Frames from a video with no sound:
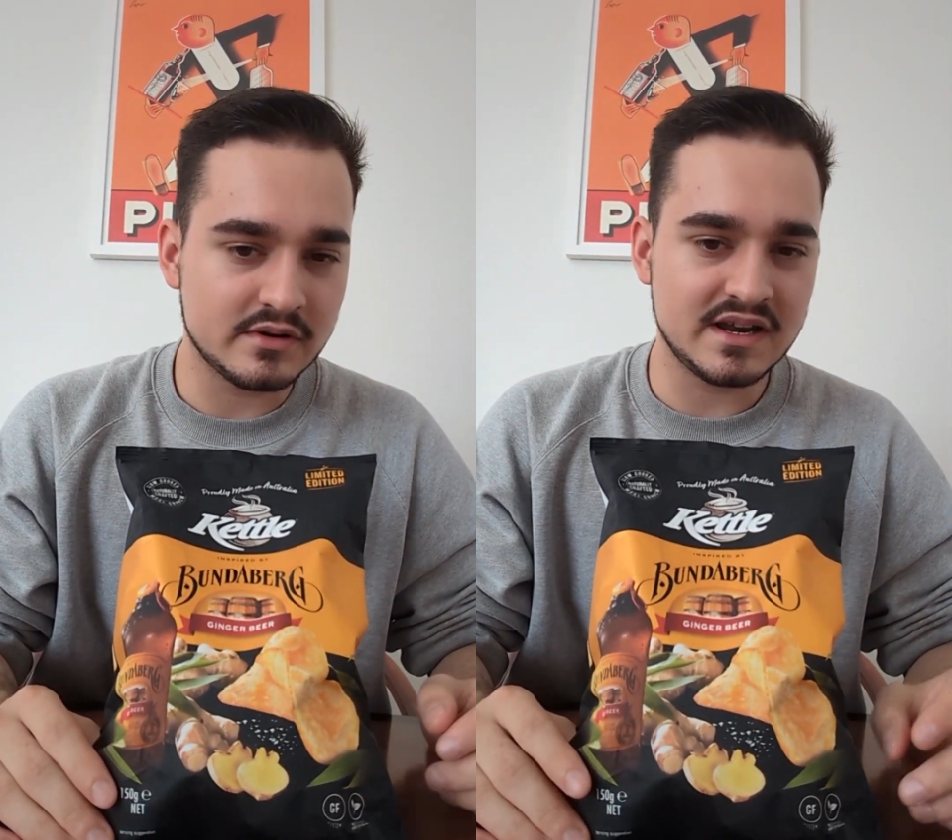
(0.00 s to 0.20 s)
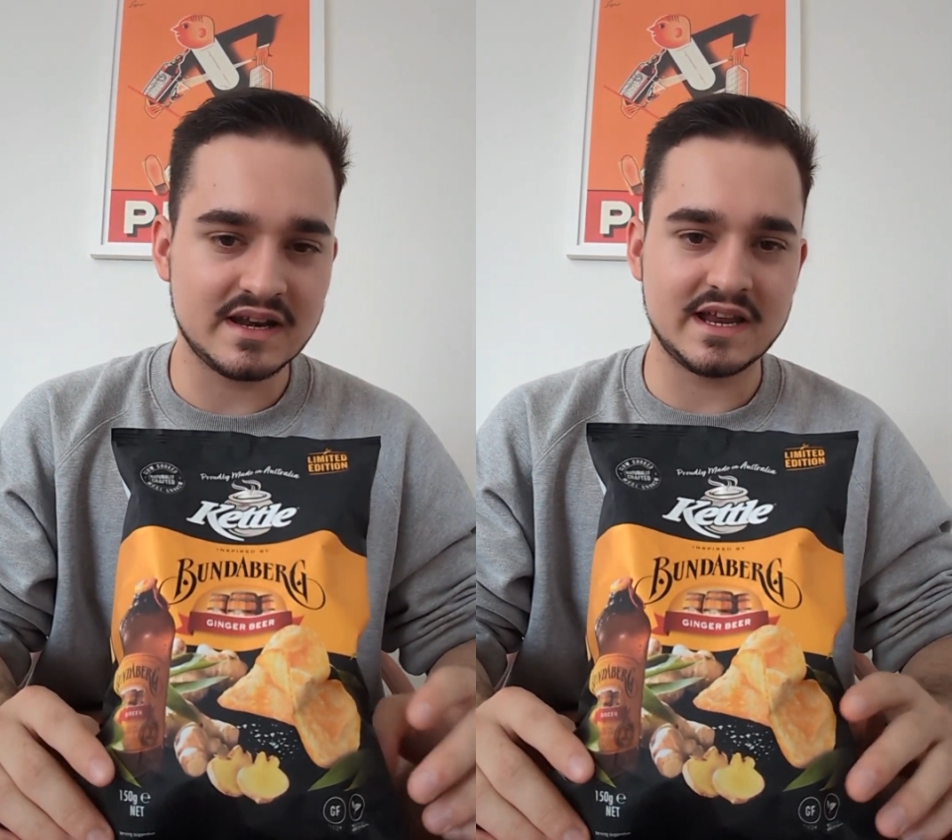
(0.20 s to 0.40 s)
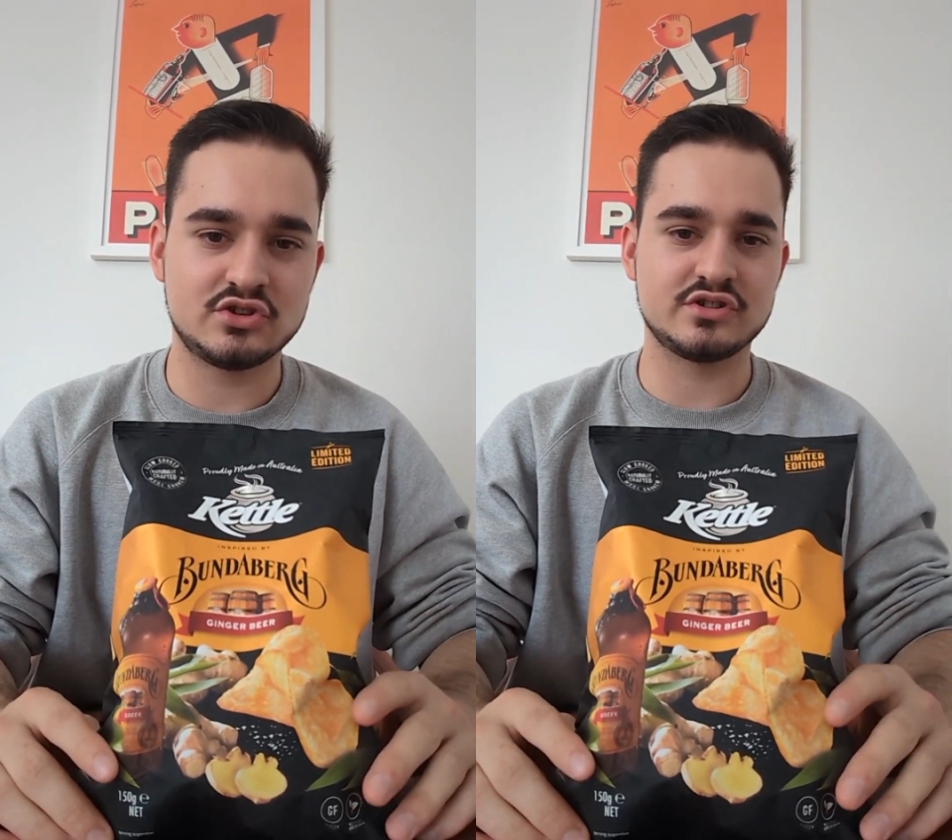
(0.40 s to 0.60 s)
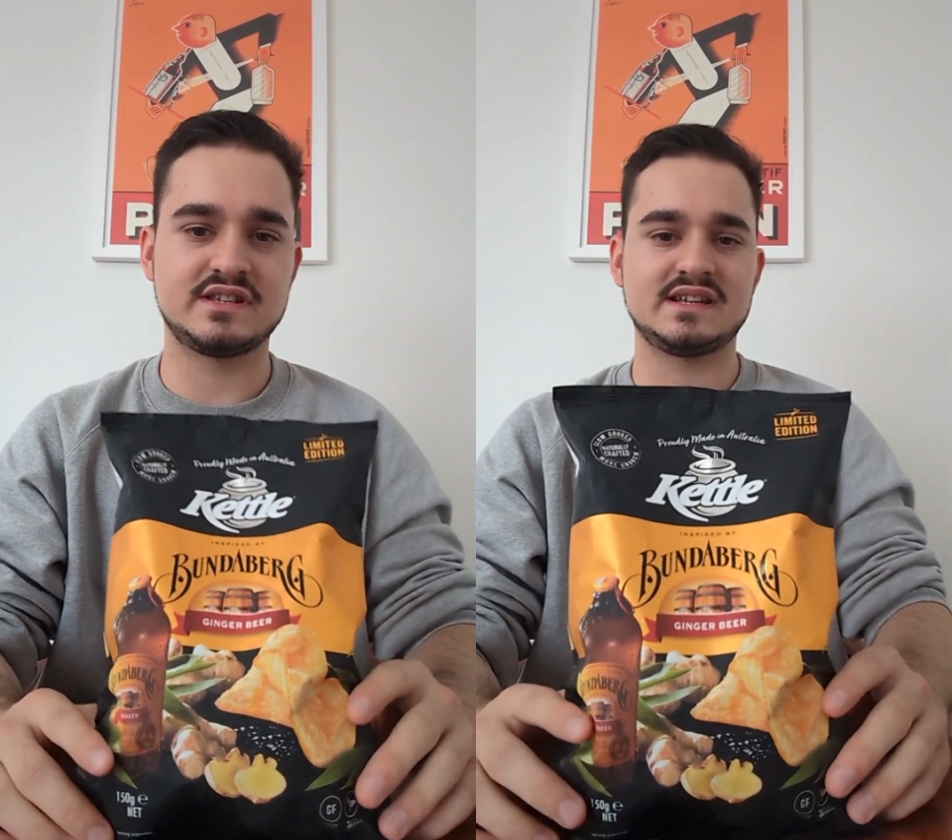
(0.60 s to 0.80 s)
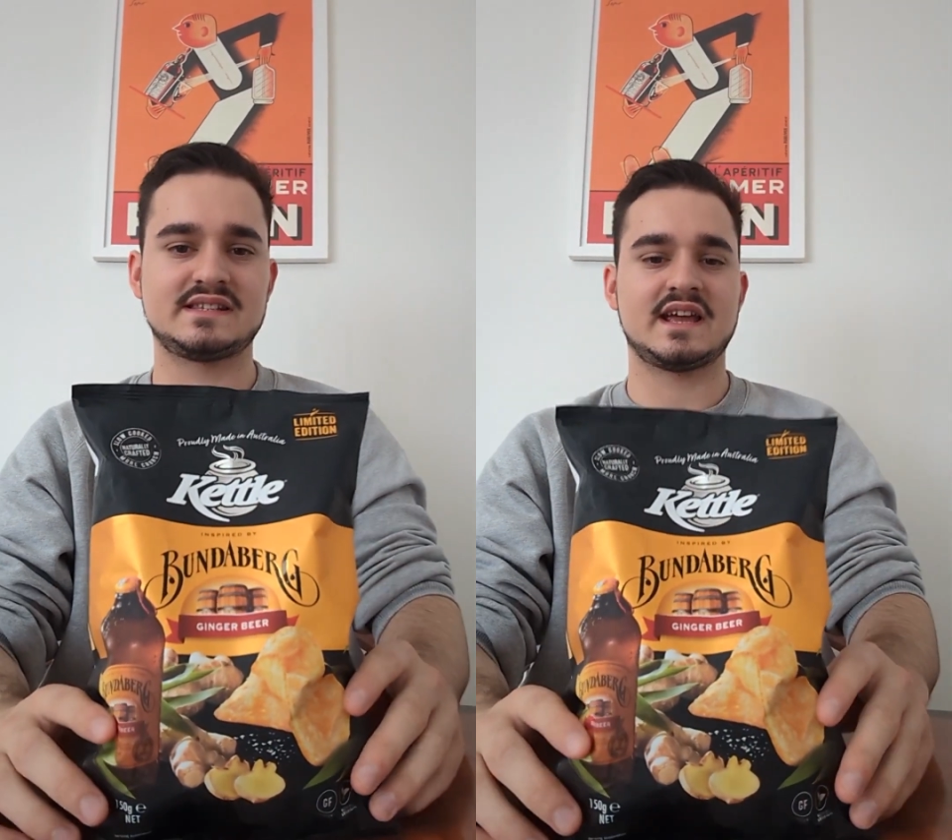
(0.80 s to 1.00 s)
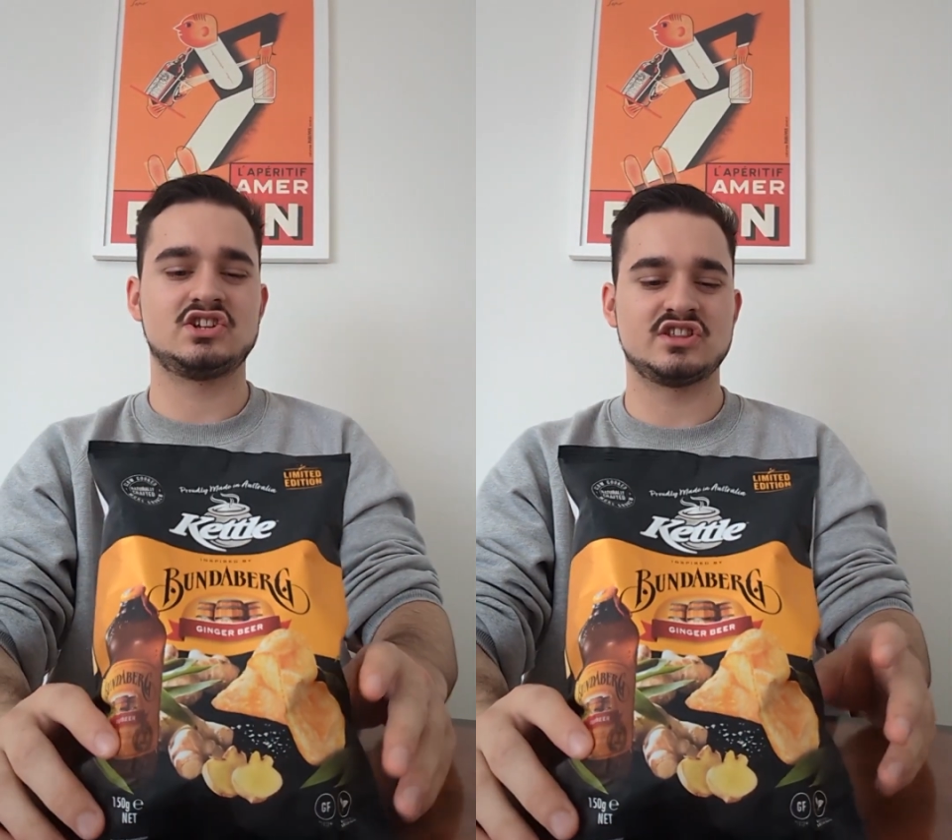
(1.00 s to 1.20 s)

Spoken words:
in an interesting stage